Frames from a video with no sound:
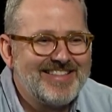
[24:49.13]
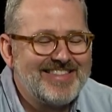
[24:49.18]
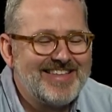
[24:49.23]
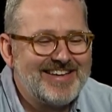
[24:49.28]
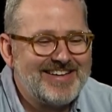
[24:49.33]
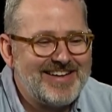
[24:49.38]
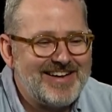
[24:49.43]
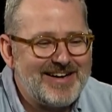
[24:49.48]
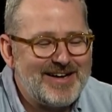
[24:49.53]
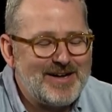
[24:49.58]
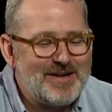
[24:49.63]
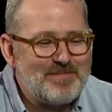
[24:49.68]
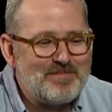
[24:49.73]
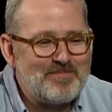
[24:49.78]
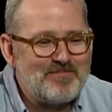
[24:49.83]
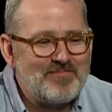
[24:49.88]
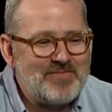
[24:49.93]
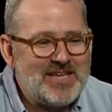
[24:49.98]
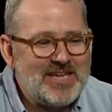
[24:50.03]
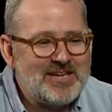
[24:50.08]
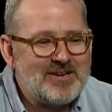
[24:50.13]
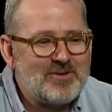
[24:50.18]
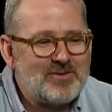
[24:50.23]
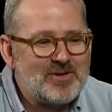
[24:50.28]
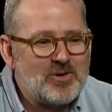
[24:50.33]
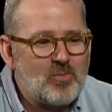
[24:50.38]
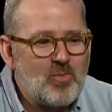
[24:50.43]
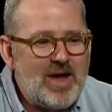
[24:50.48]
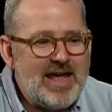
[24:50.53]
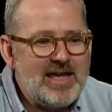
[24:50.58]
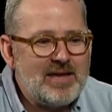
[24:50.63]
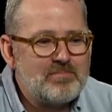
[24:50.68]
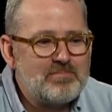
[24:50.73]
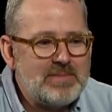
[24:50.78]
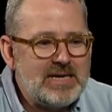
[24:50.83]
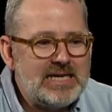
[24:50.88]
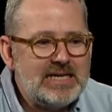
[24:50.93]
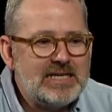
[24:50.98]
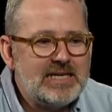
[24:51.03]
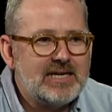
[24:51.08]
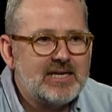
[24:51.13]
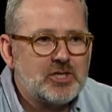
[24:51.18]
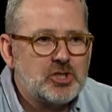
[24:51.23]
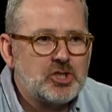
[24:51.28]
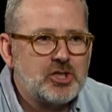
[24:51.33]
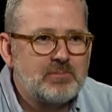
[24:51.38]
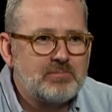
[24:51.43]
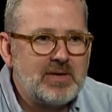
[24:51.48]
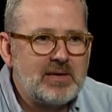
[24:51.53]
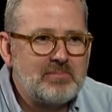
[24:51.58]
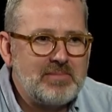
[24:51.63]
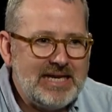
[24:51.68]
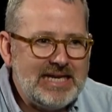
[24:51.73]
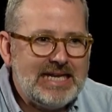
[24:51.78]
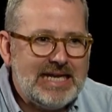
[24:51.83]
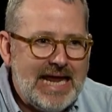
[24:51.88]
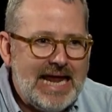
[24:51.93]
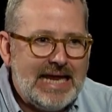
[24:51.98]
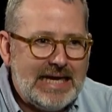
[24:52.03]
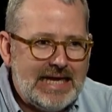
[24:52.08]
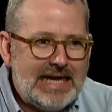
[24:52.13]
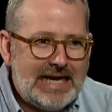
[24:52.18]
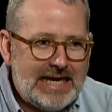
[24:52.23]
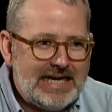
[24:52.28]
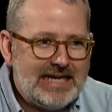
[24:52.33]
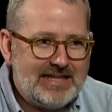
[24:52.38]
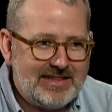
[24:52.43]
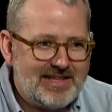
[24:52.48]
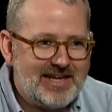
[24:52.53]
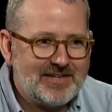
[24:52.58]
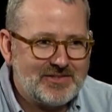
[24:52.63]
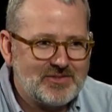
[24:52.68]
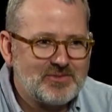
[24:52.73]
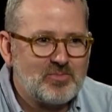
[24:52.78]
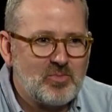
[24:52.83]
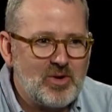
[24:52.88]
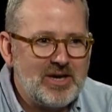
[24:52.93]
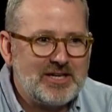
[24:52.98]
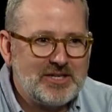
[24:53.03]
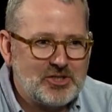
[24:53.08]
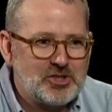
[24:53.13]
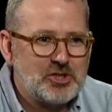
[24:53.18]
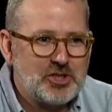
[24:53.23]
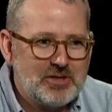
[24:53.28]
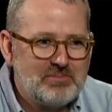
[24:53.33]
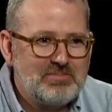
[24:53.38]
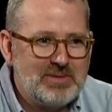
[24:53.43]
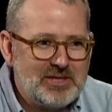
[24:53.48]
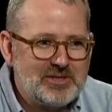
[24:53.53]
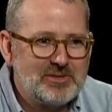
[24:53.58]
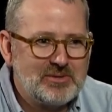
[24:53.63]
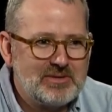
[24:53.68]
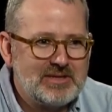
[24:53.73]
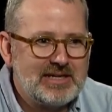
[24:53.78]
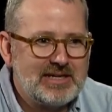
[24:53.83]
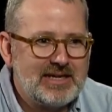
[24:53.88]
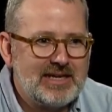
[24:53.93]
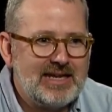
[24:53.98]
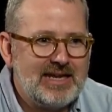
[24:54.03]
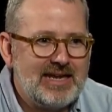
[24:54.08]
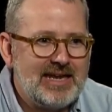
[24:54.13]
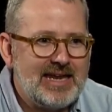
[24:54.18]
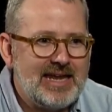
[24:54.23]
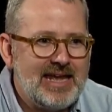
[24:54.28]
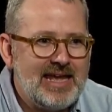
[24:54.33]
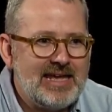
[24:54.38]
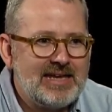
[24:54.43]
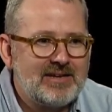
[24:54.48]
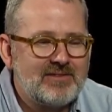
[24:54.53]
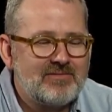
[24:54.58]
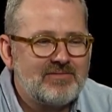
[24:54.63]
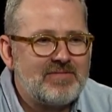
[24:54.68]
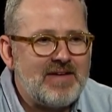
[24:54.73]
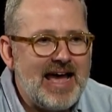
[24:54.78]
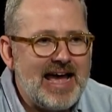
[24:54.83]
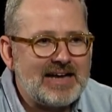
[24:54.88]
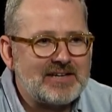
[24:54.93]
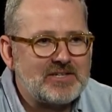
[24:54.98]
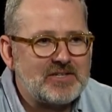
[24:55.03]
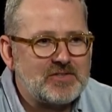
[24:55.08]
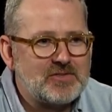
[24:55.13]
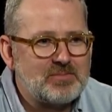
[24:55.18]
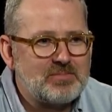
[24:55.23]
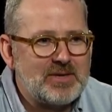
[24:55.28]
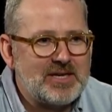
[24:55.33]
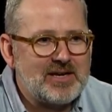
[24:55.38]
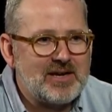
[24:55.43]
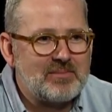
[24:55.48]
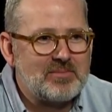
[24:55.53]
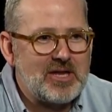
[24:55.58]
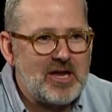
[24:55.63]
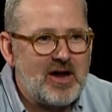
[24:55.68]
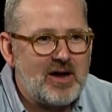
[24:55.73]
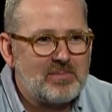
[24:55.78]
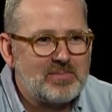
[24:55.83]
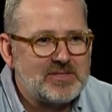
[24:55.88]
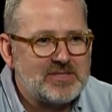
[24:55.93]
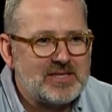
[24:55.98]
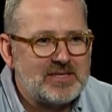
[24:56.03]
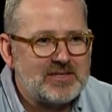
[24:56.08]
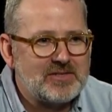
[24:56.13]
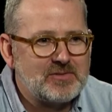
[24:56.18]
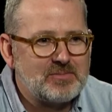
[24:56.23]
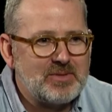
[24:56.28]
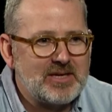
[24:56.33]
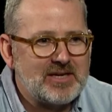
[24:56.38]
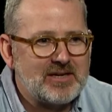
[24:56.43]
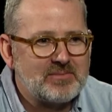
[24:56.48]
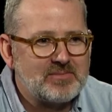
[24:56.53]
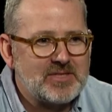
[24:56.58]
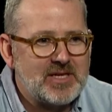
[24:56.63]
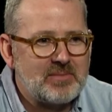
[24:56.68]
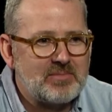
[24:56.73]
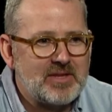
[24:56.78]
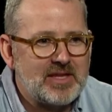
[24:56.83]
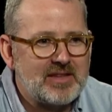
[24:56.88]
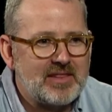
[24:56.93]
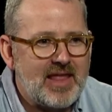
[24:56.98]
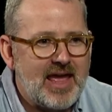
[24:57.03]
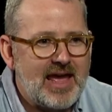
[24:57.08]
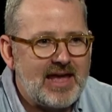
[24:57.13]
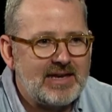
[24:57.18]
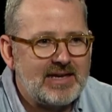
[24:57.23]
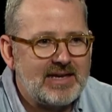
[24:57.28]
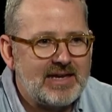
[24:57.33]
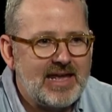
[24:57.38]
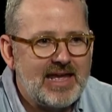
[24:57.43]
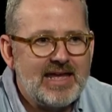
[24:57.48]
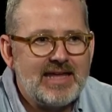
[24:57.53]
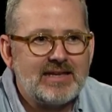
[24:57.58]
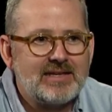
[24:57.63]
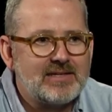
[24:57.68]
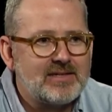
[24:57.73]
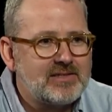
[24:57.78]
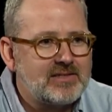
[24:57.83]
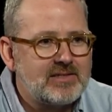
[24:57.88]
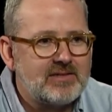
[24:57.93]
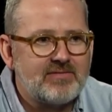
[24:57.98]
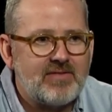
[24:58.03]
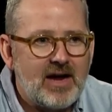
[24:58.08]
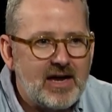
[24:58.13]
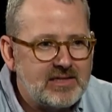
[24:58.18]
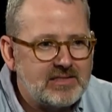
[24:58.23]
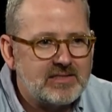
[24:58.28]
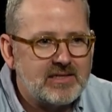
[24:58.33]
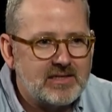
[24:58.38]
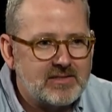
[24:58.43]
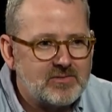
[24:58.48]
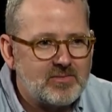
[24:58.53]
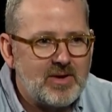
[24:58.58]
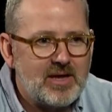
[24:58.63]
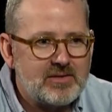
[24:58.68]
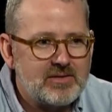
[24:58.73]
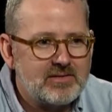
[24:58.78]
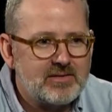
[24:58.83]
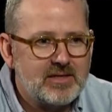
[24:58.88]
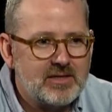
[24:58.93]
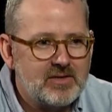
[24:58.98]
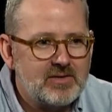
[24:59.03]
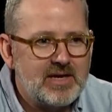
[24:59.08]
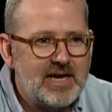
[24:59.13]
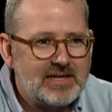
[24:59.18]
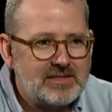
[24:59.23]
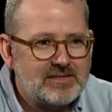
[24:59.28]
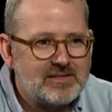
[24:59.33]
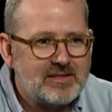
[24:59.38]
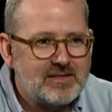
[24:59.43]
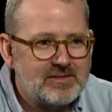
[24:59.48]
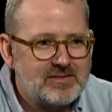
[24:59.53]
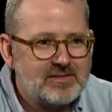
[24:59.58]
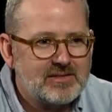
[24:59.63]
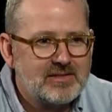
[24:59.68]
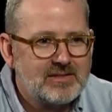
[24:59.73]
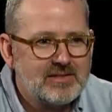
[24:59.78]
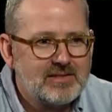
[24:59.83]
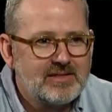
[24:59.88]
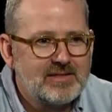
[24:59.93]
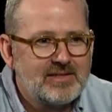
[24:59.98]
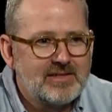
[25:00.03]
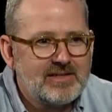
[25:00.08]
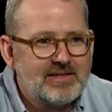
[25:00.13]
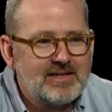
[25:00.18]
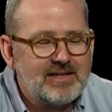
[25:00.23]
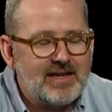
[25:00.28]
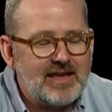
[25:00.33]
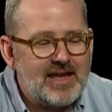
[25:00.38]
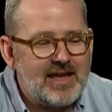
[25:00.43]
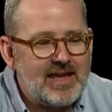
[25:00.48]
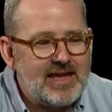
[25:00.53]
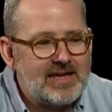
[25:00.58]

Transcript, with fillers: That um, yeah. you know, in a way, media should be mediating. That's, That's right. what it should be doing. That's right. And in fact, it's become the opposite. It's become something that again divides us rather than unites us. Exactly.